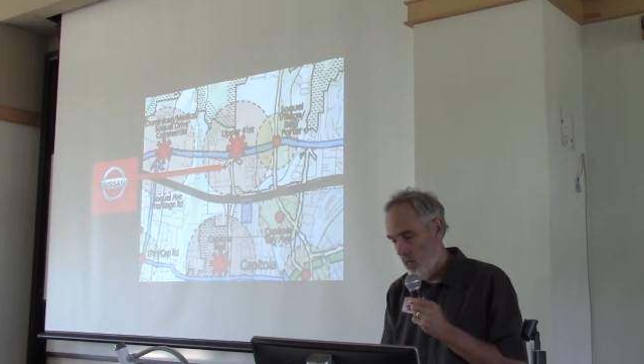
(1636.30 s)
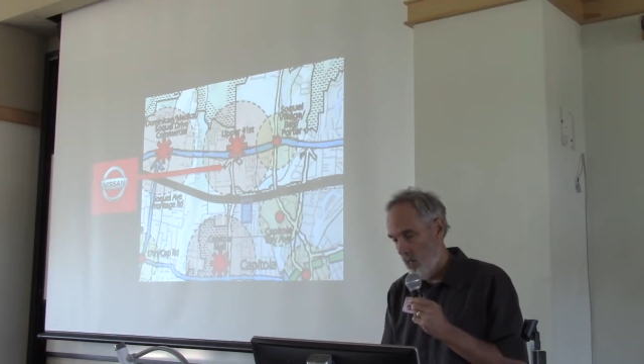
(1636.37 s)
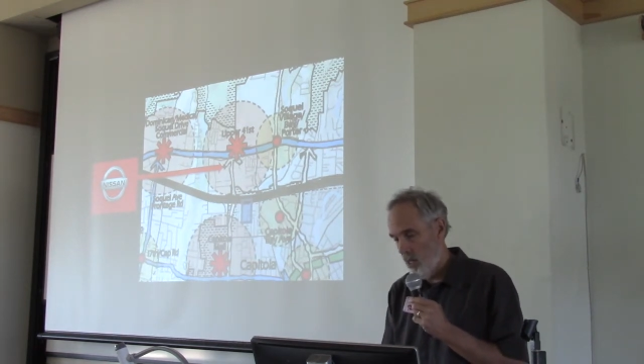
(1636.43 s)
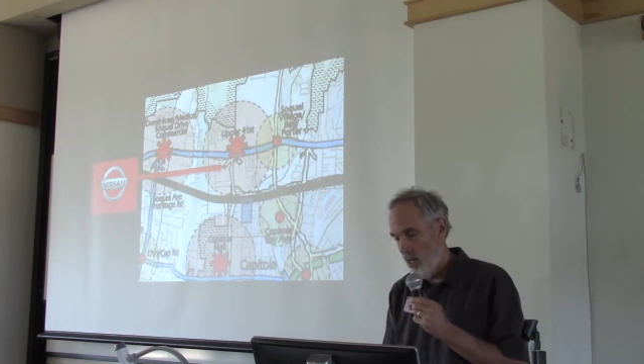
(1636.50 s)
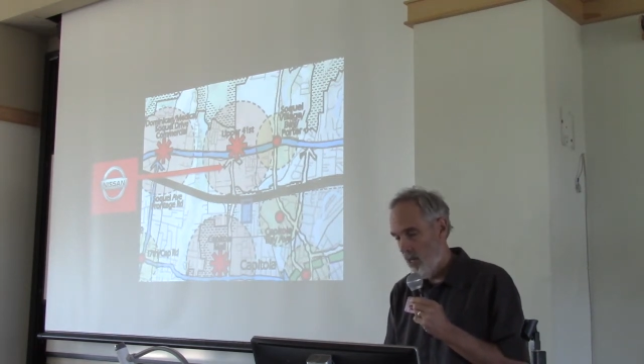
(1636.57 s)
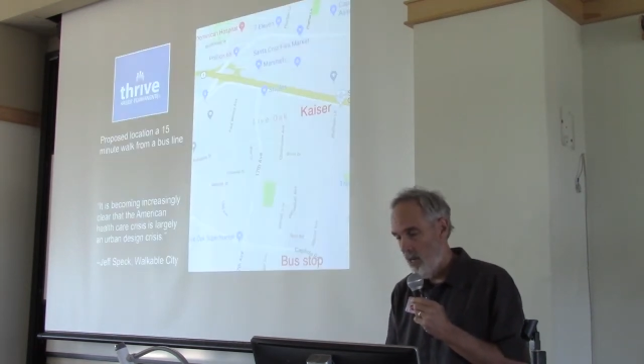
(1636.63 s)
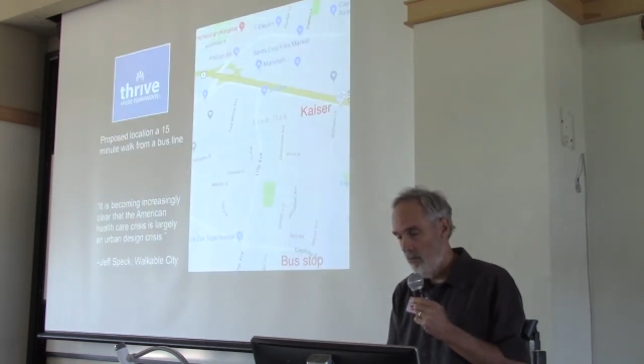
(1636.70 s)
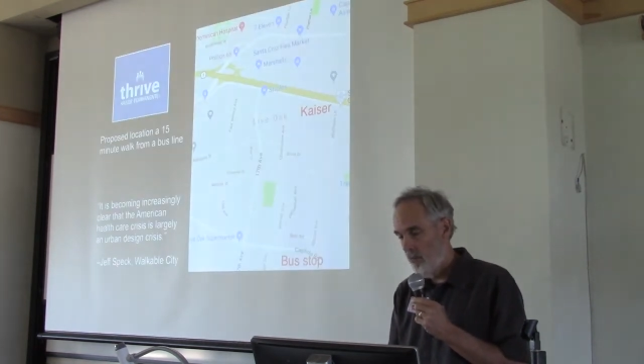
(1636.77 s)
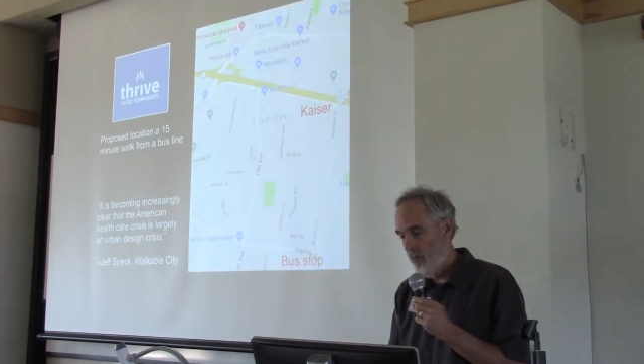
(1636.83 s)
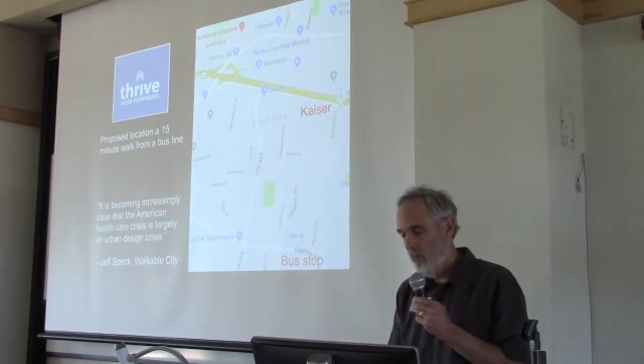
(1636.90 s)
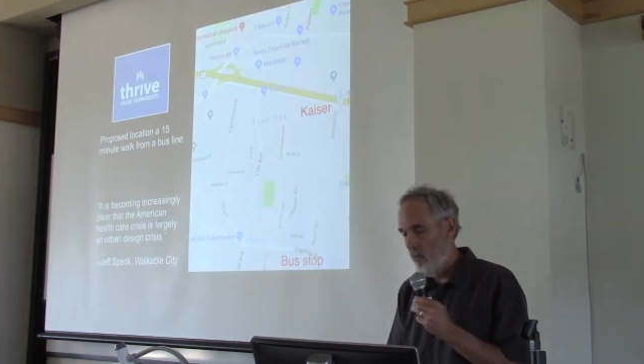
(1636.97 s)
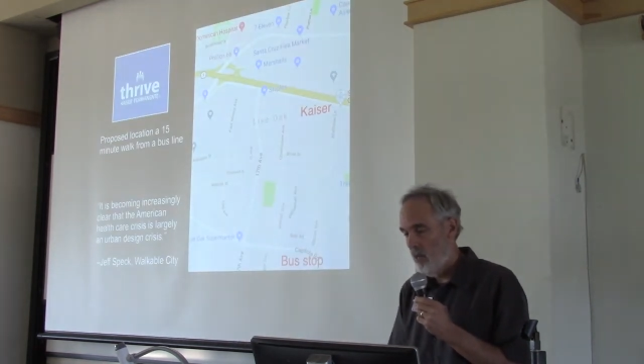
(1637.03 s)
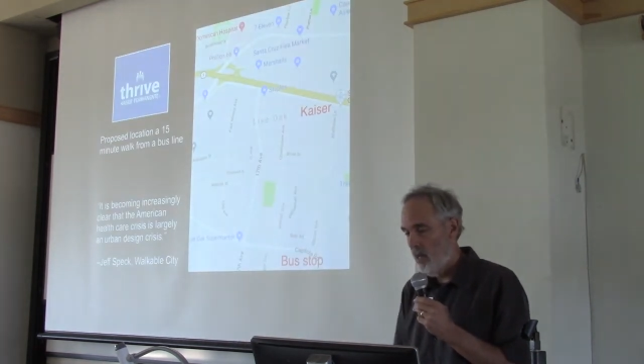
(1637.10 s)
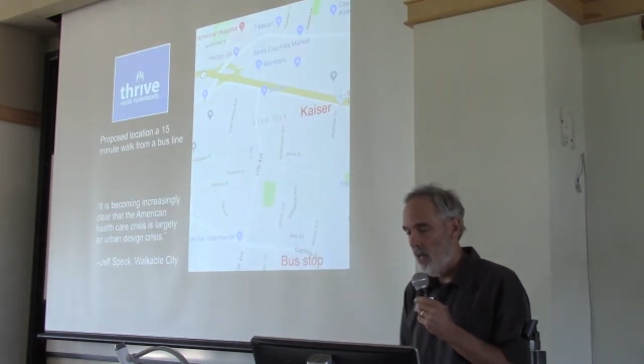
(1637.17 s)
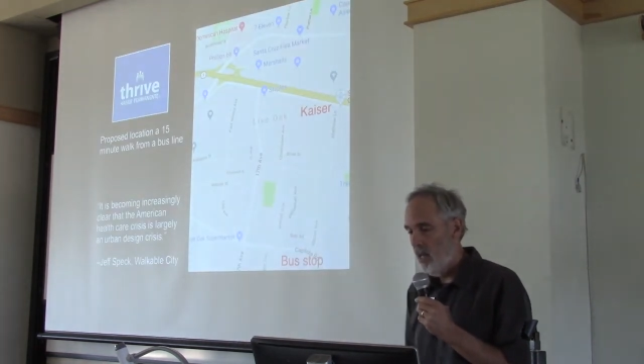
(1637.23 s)

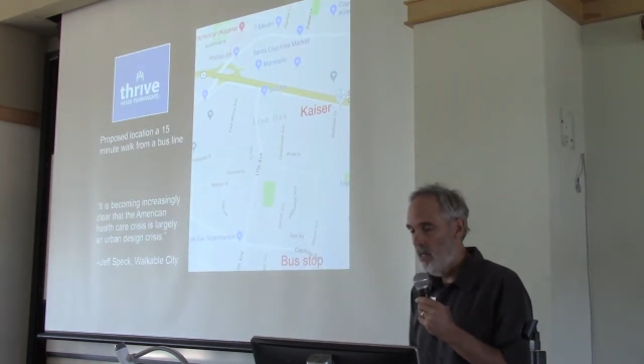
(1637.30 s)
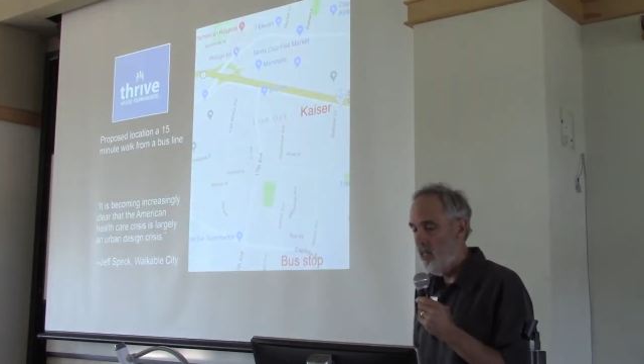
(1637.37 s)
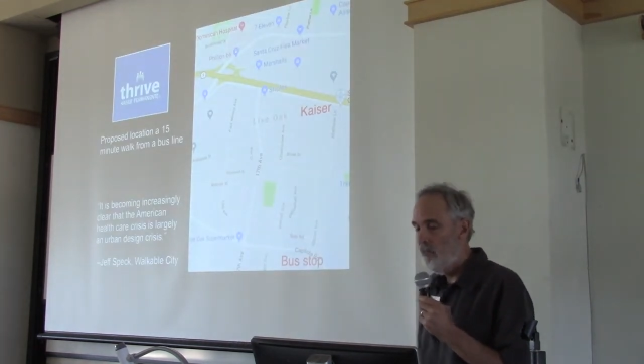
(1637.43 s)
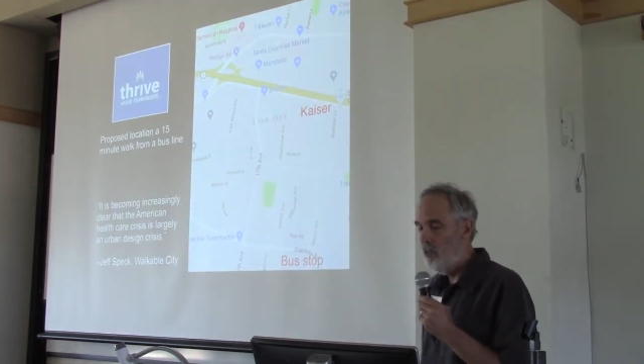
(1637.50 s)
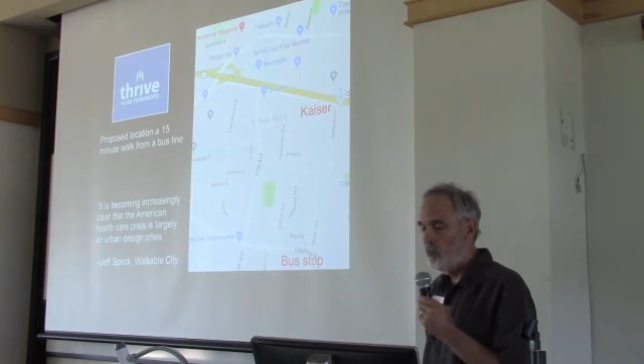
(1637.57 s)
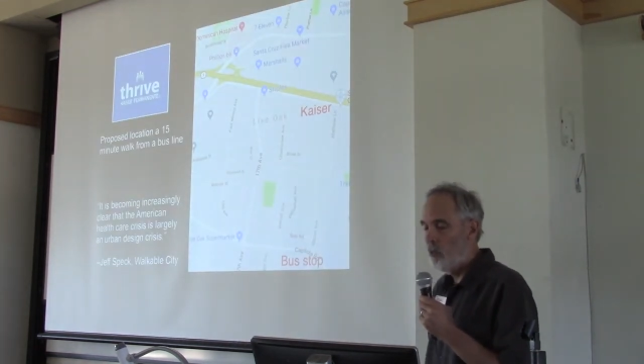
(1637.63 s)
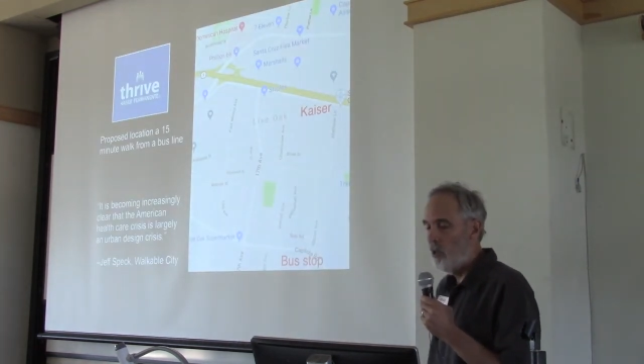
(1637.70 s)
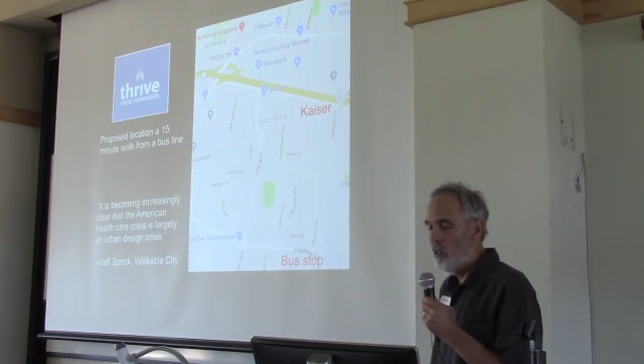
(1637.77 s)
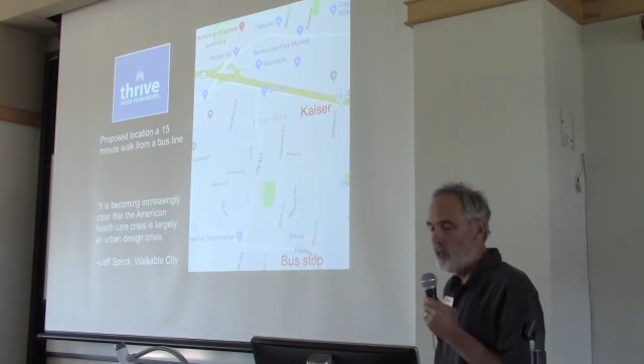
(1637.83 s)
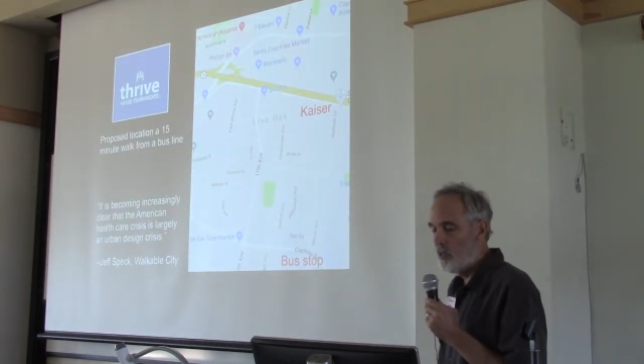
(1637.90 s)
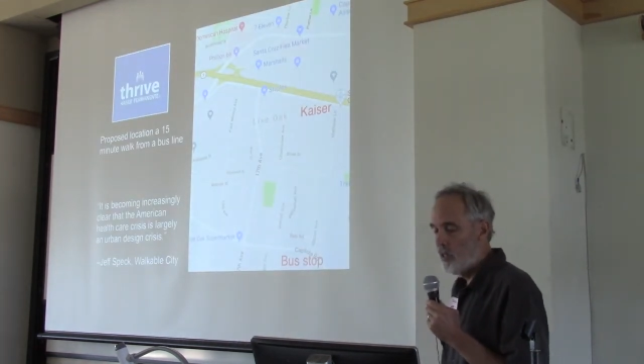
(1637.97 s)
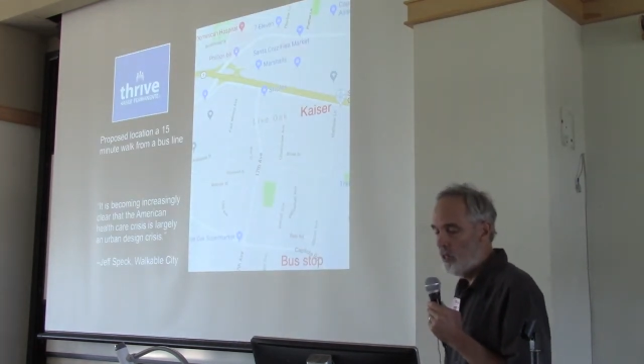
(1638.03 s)
And even worse,